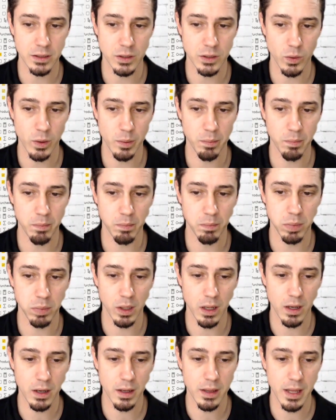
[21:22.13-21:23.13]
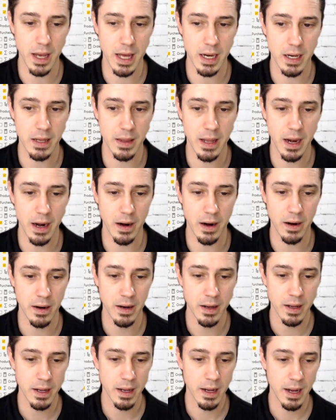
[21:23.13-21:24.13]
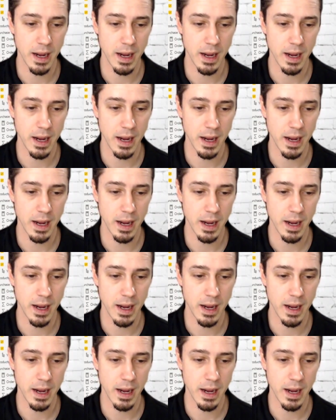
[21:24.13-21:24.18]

So we plug that in there.